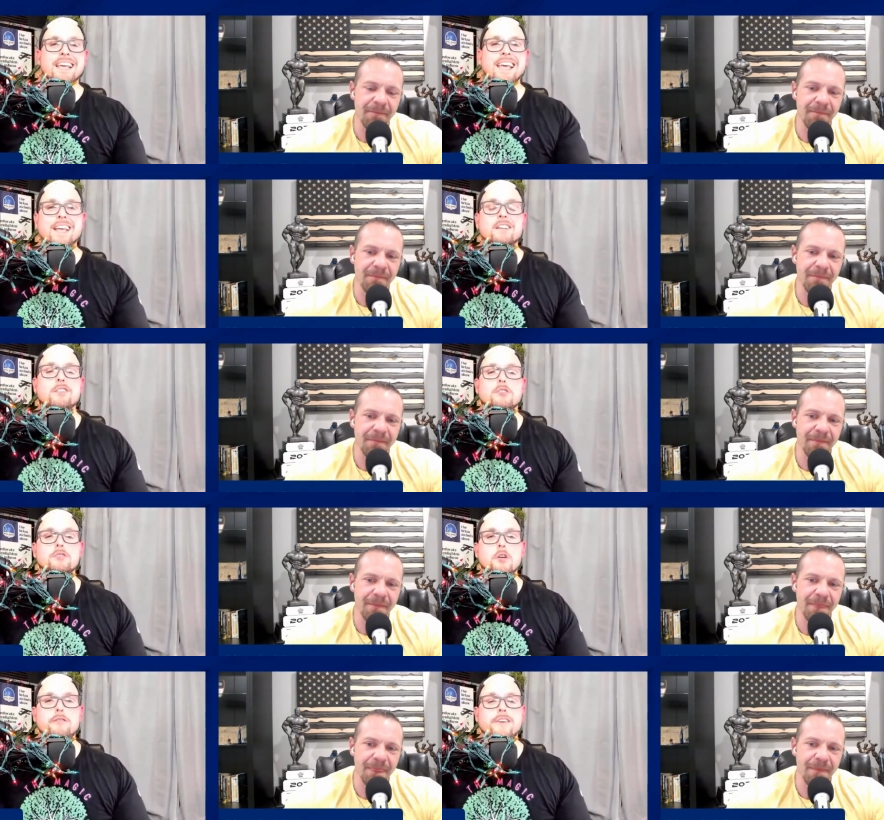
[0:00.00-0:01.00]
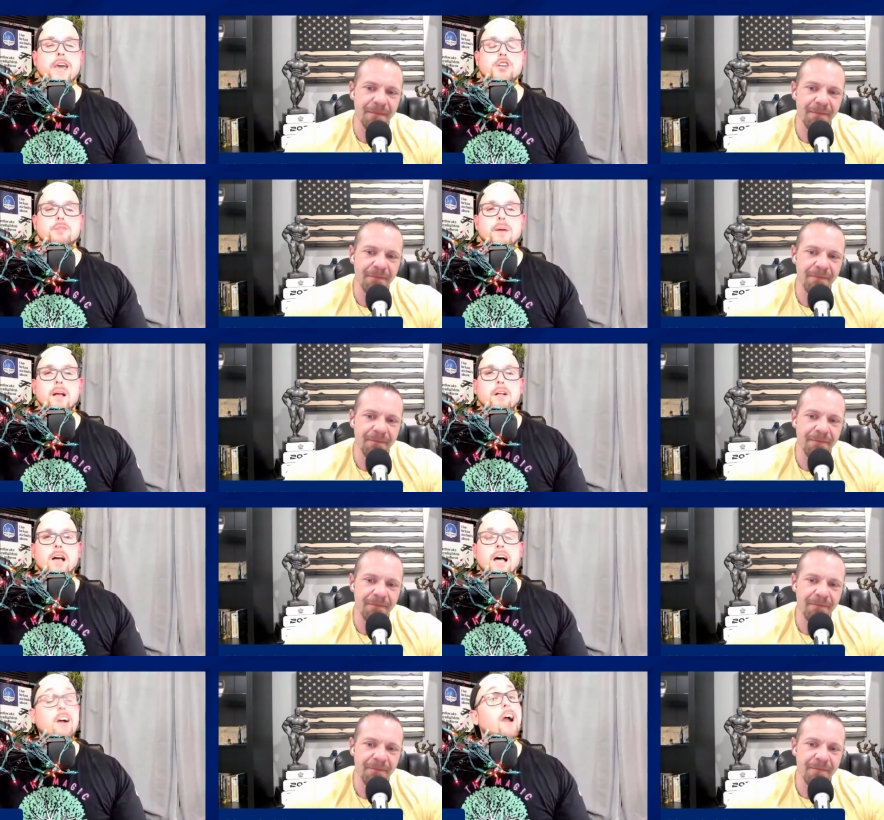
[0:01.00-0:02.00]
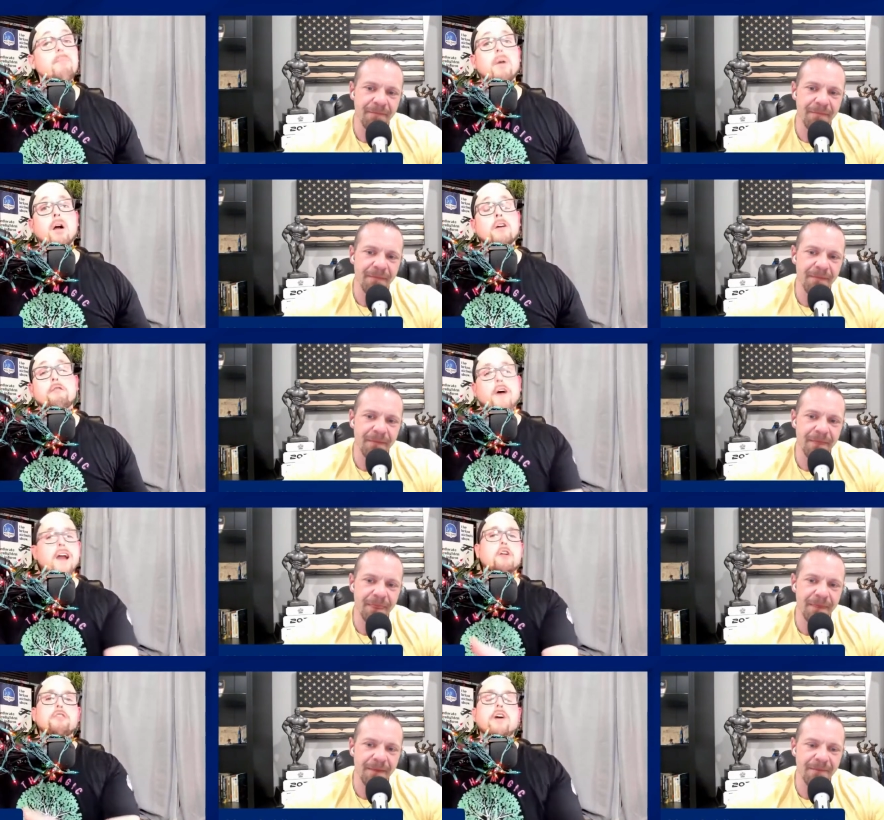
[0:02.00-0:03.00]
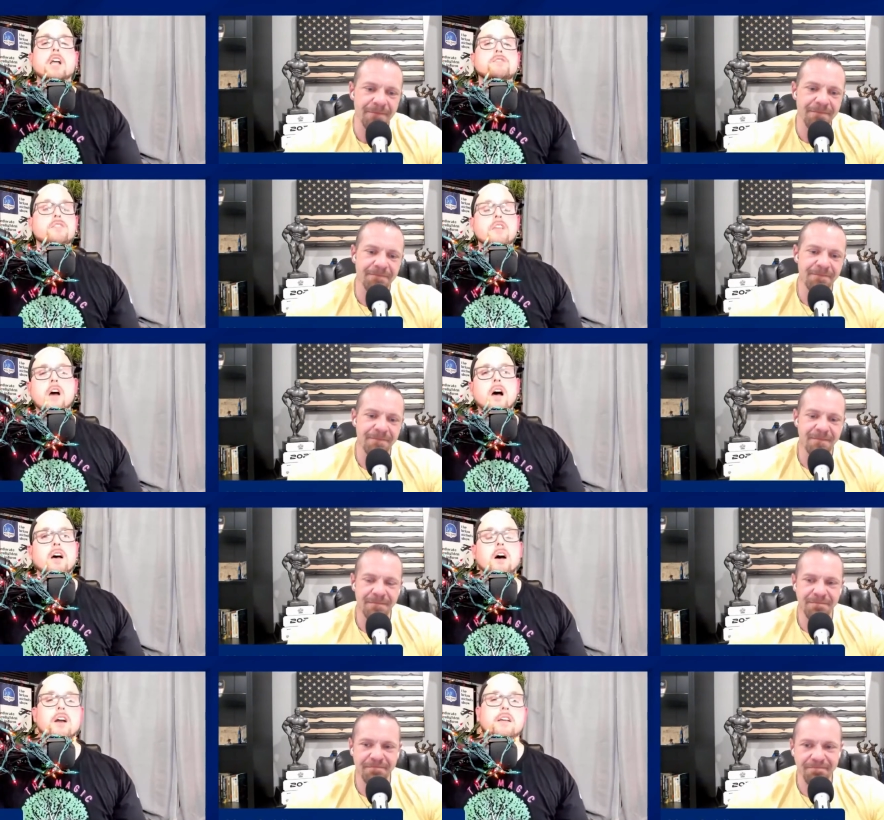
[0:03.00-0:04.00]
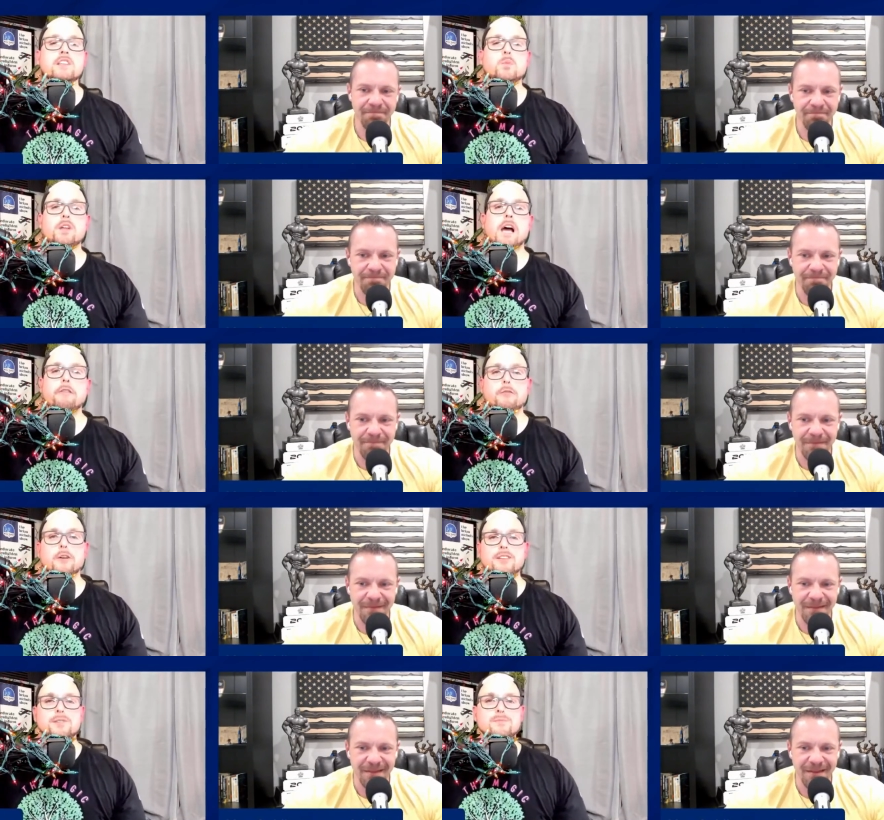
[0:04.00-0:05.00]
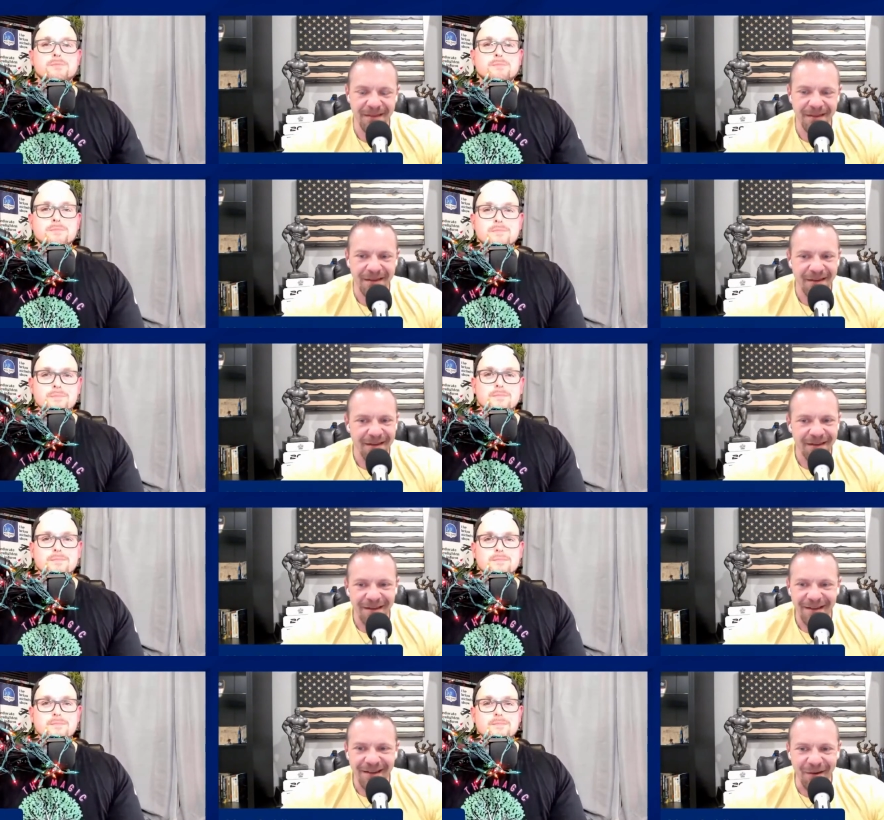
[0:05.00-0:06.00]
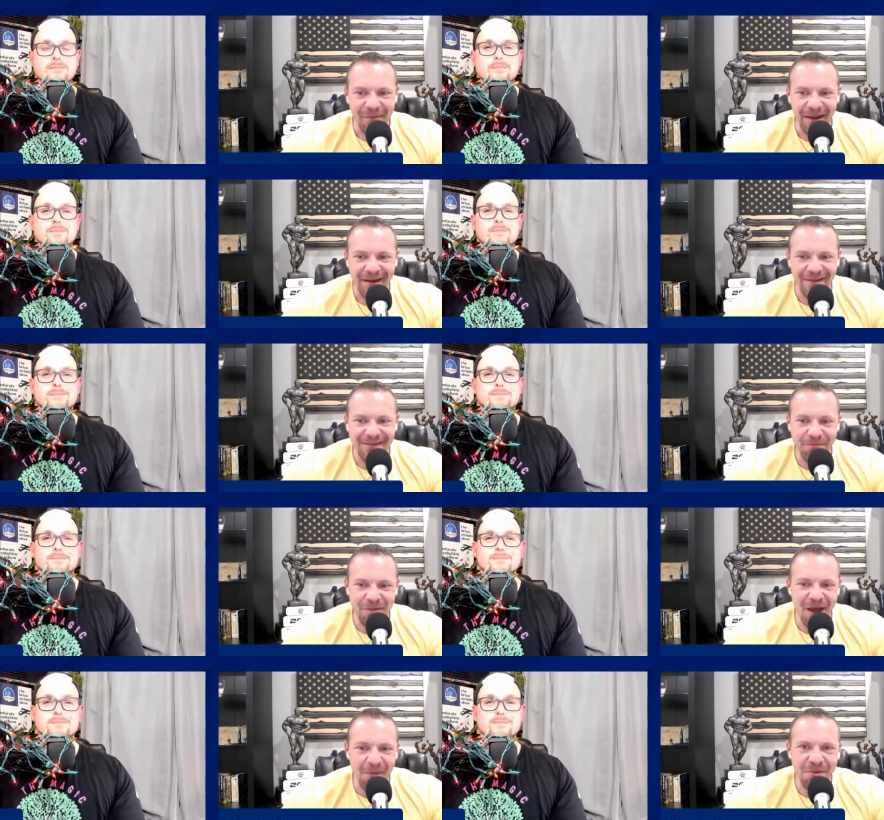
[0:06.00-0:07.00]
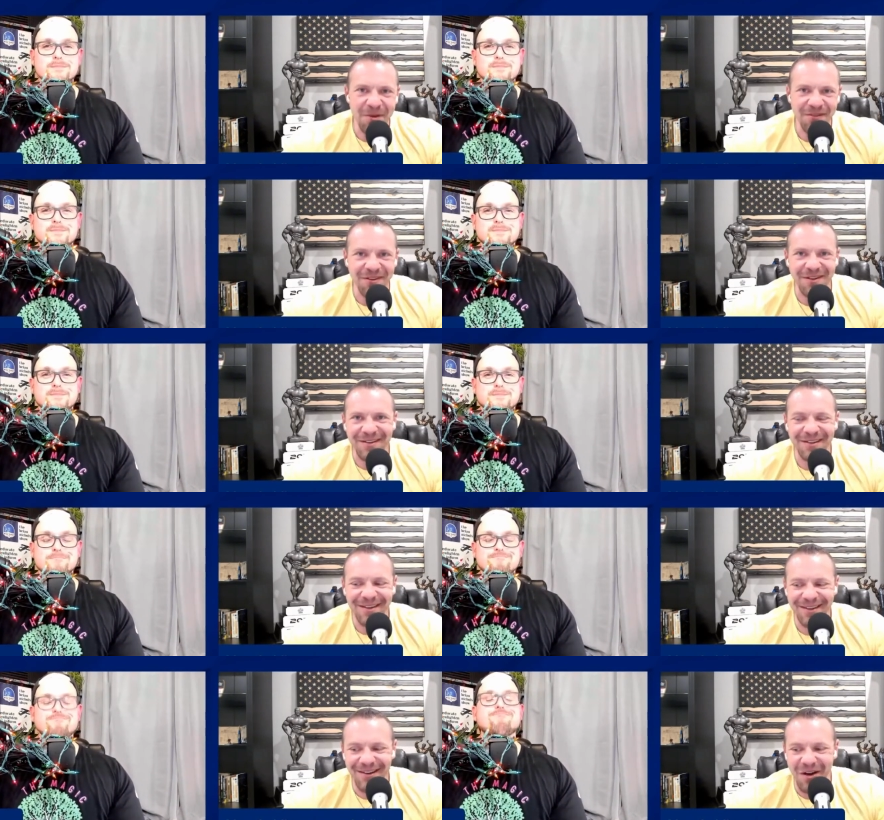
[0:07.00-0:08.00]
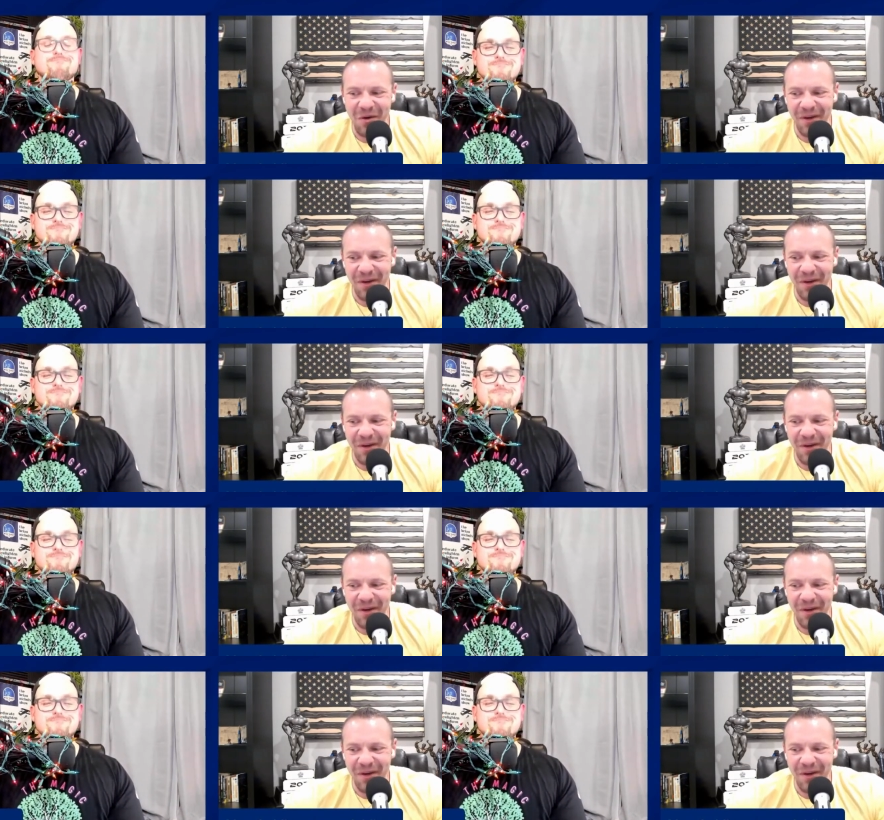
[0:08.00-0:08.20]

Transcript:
Speaker 1: and little notification bell. all right, Marc, final thoughts for the uh, uh, audience. What do you got for us?
Speaker 2: Oh man, just be optimistic. You know,